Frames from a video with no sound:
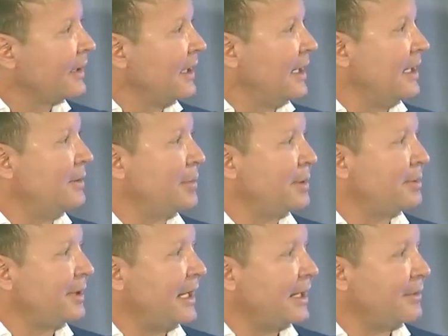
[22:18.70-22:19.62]
And
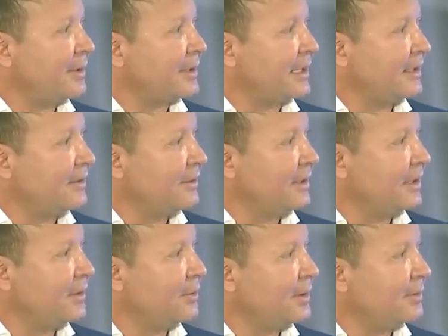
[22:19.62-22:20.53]
people are like, well,
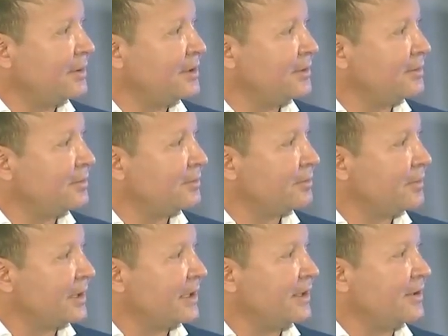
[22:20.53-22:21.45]

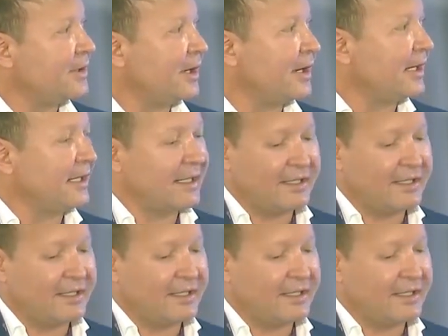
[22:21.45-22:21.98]
what can you target?